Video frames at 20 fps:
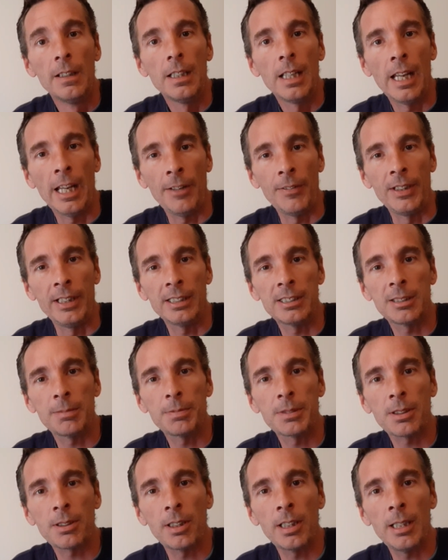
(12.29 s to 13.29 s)
Haven't hit
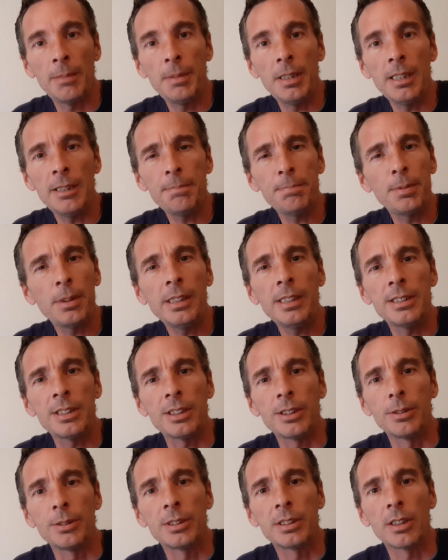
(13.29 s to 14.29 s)
subscribe yet? Please
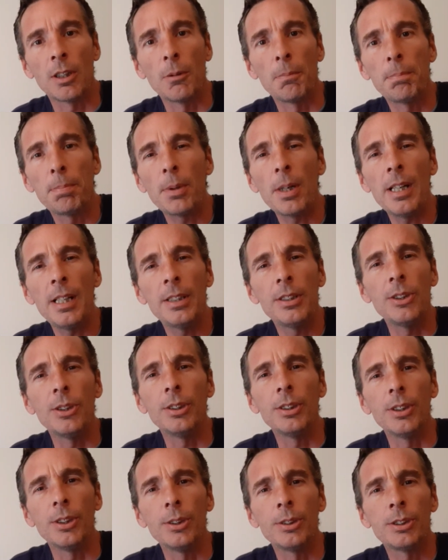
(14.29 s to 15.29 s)
do so. Brand new
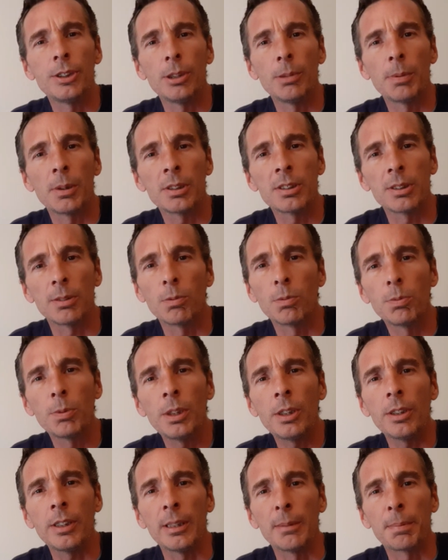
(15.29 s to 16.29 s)
YouTuber, so
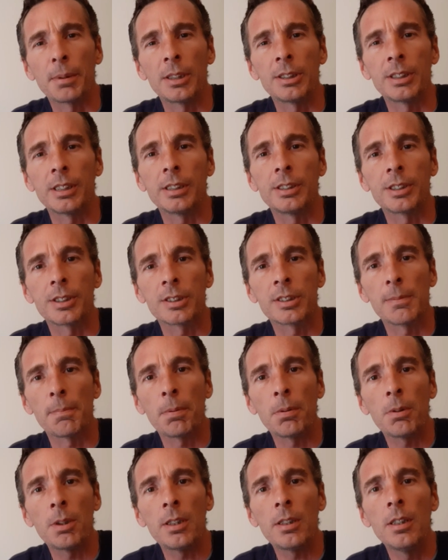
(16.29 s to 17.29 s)
really appreciate your
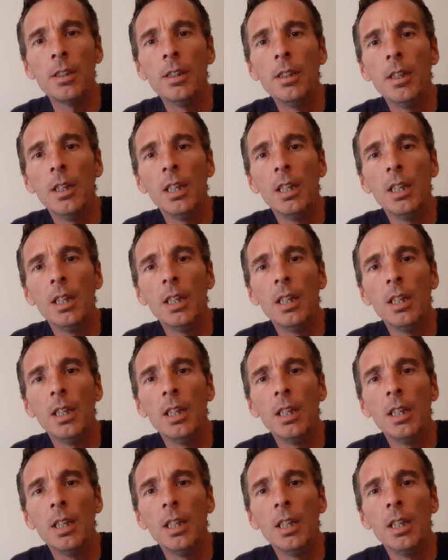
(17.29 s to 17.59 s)
support.